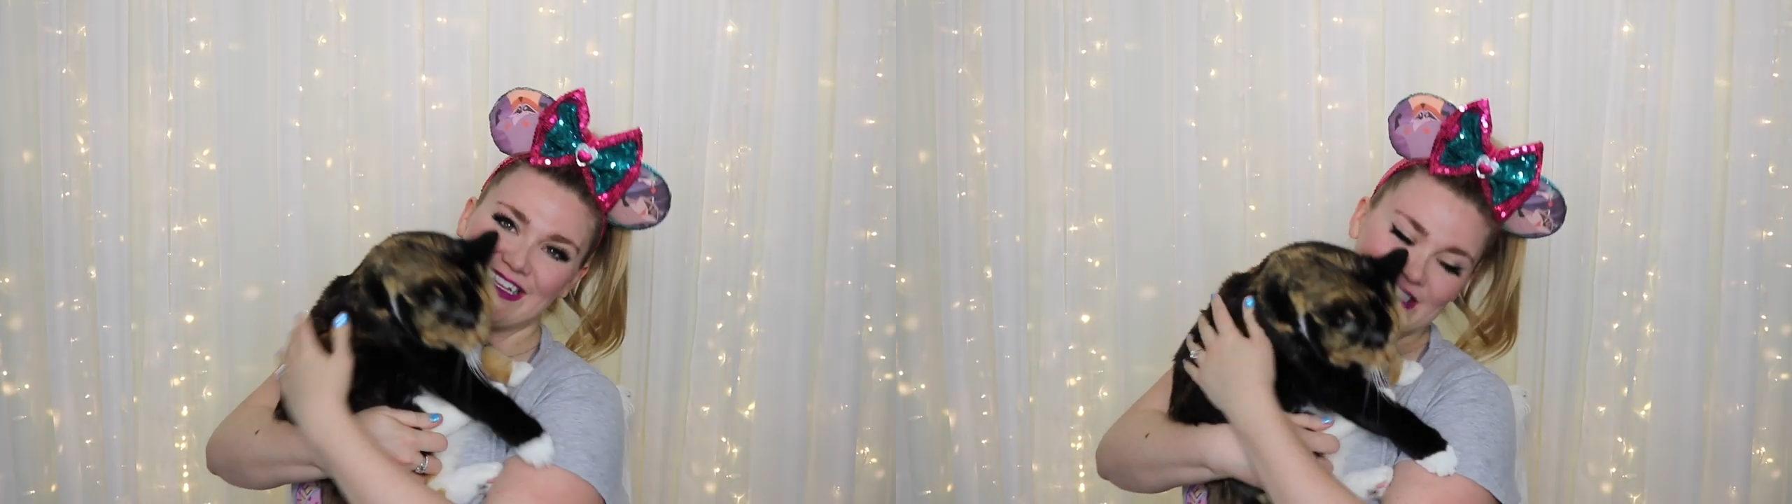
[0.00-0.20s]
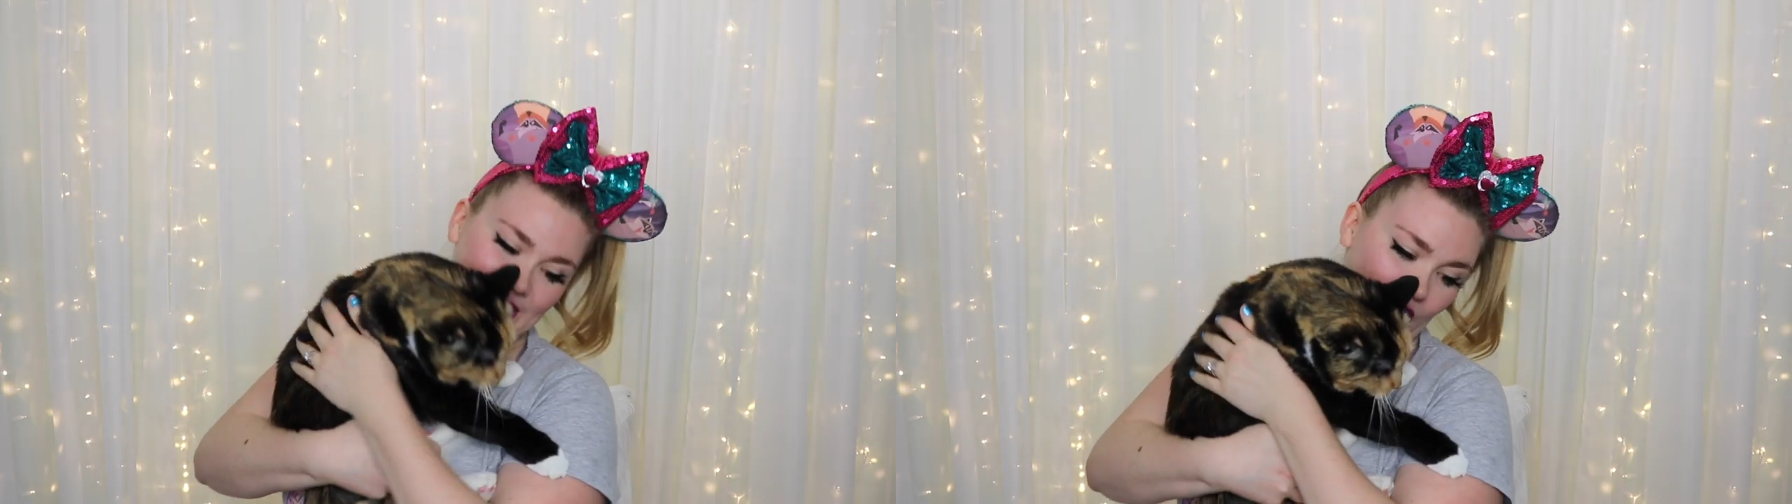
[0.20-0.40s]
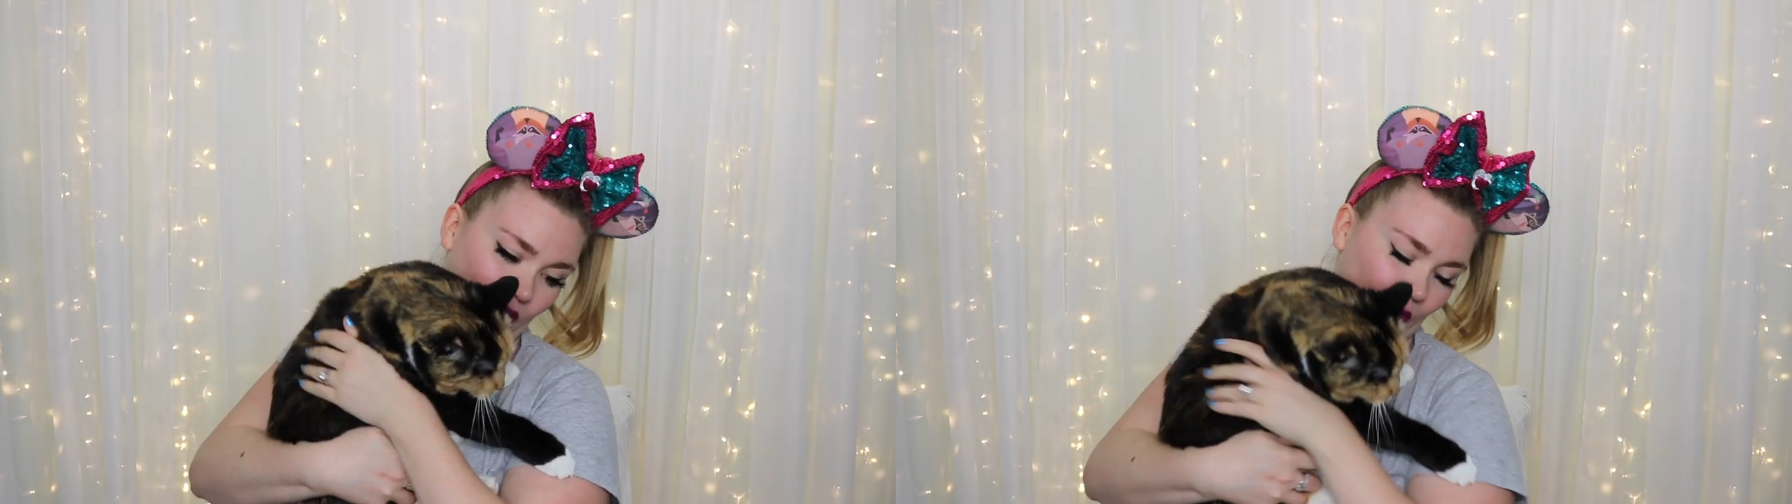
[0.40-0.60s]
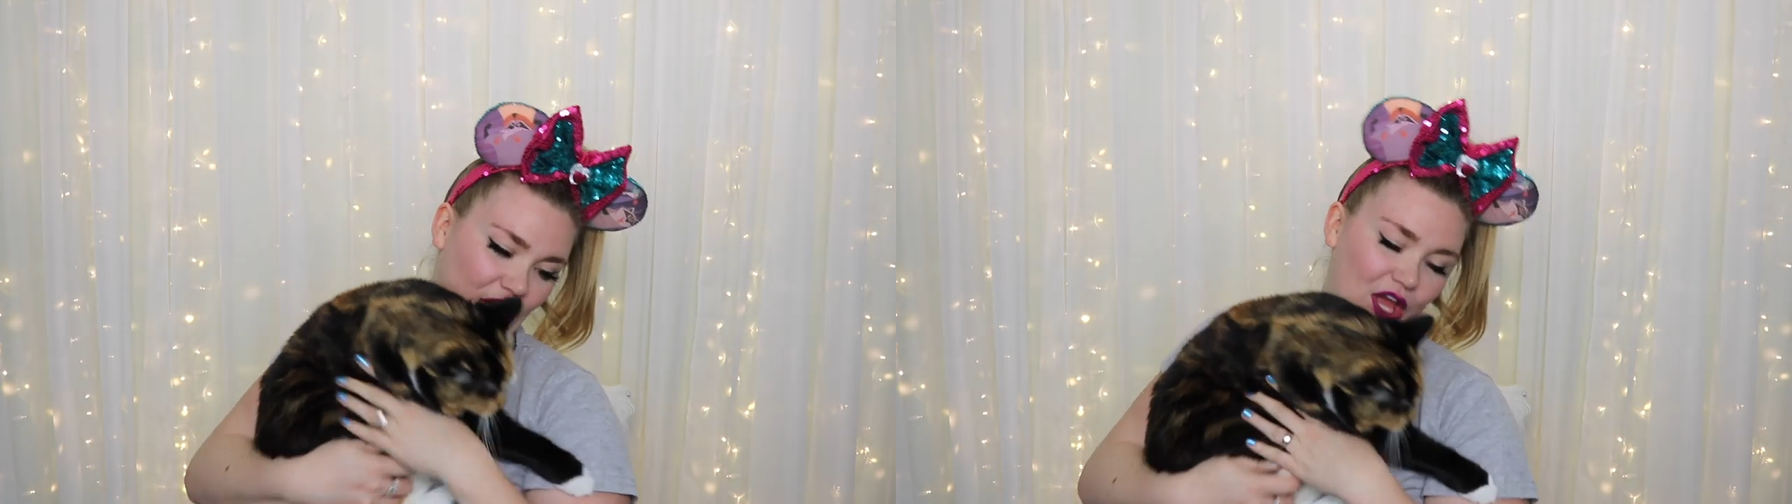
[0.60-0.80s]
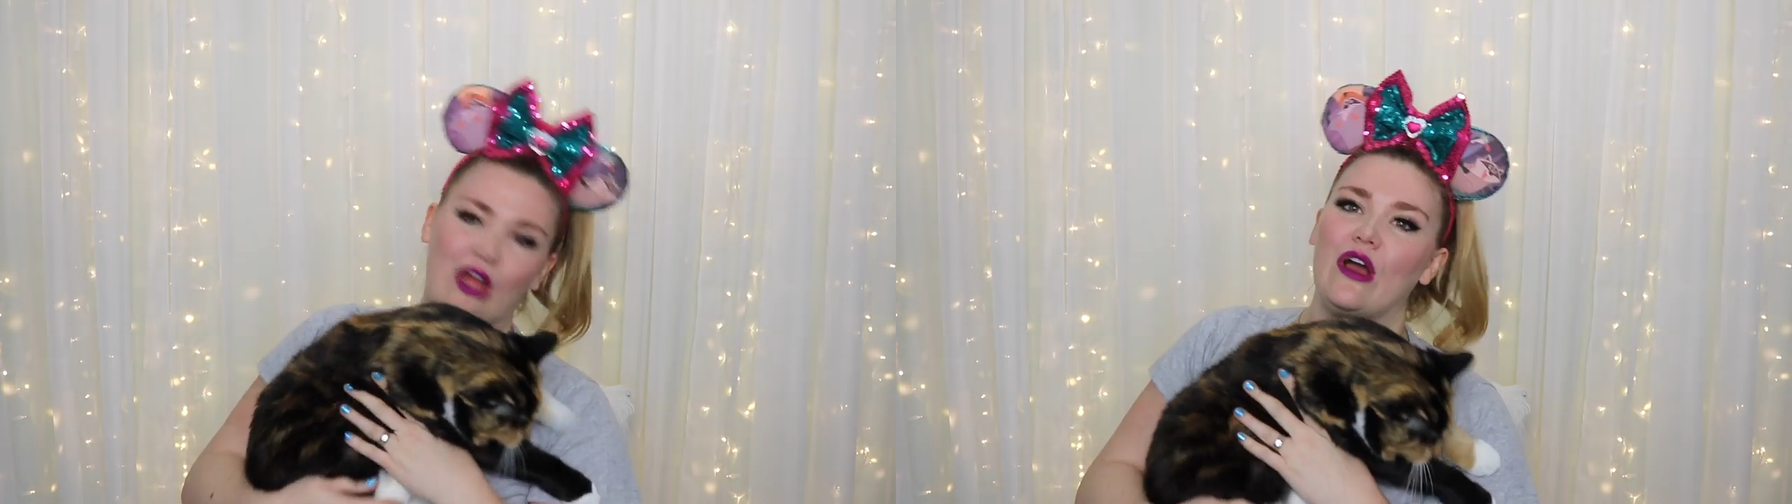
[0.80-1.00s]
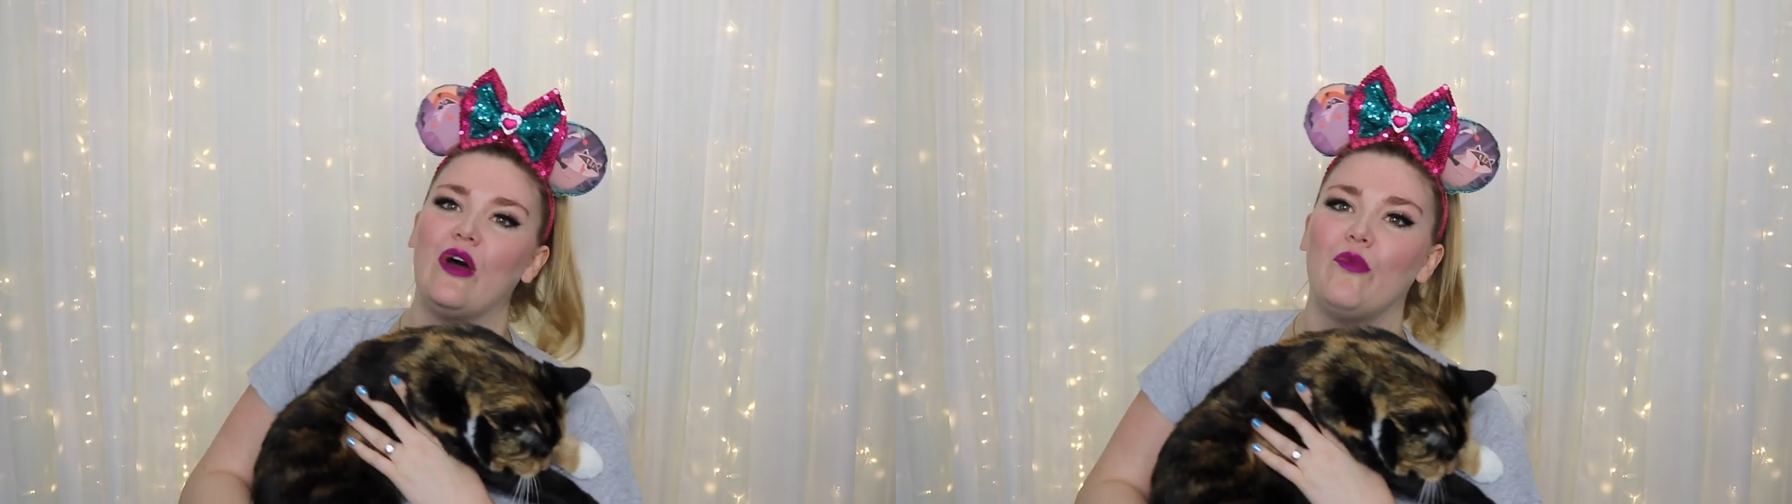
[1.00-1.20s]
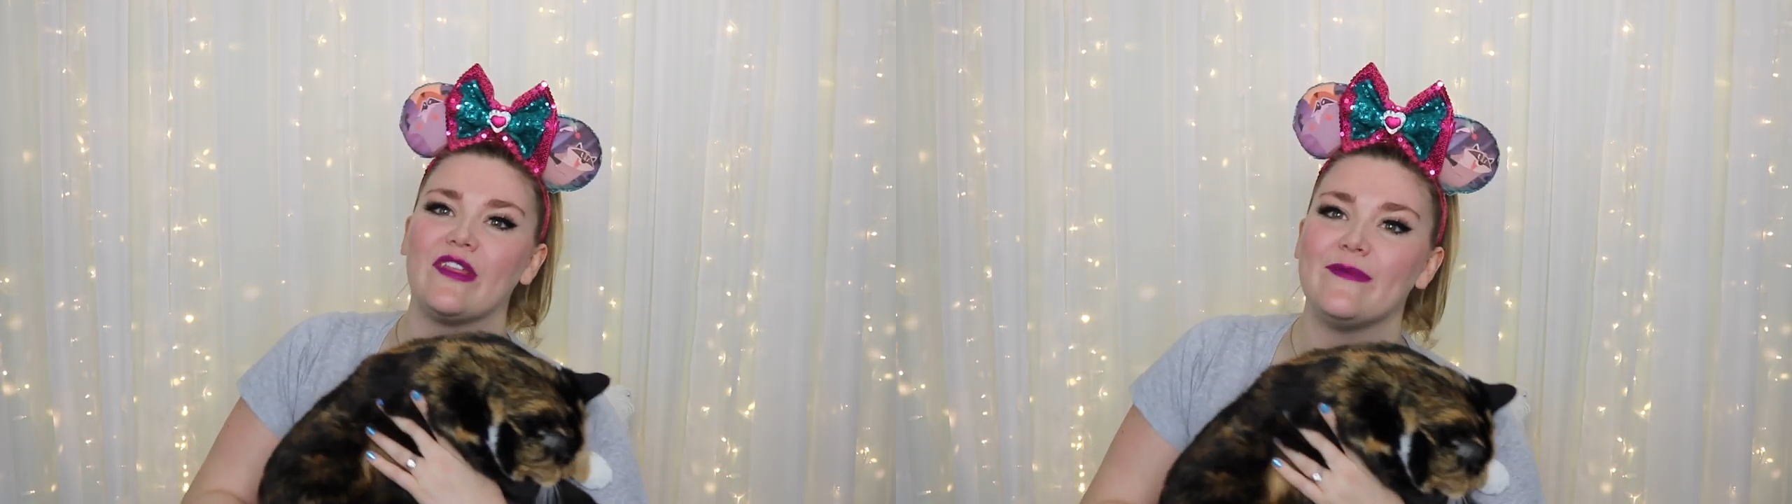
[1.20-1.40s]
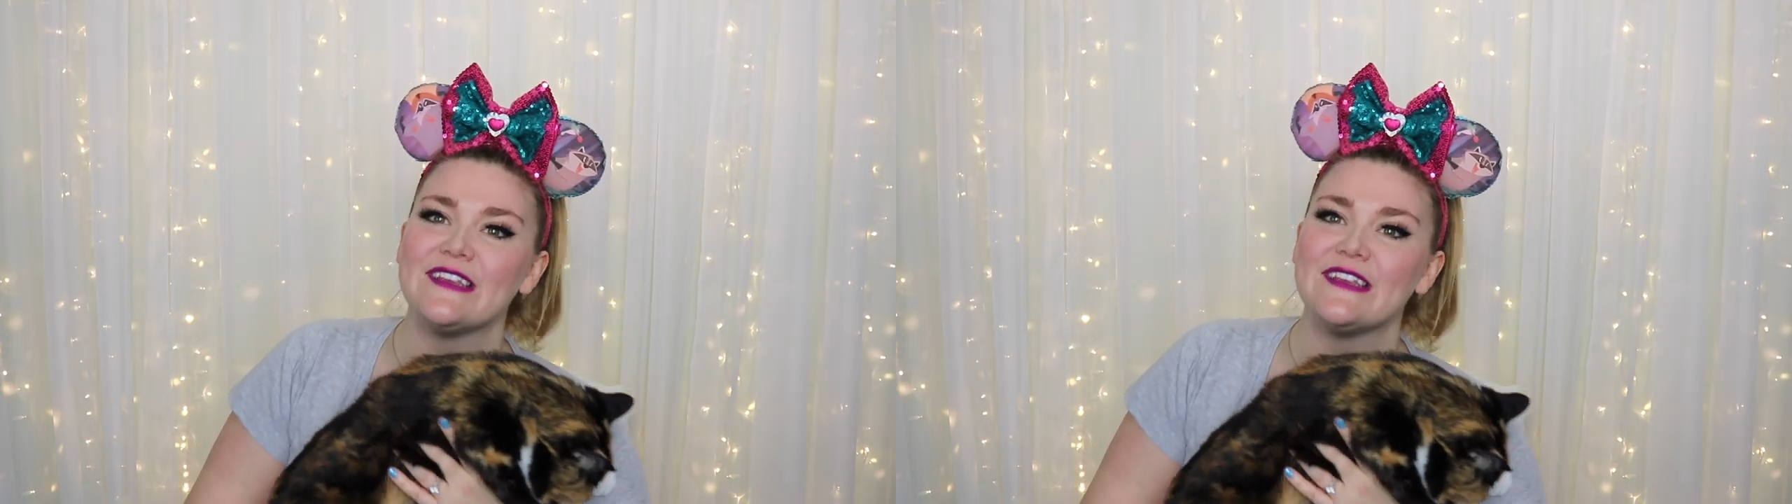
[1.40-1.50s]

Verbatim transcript: So with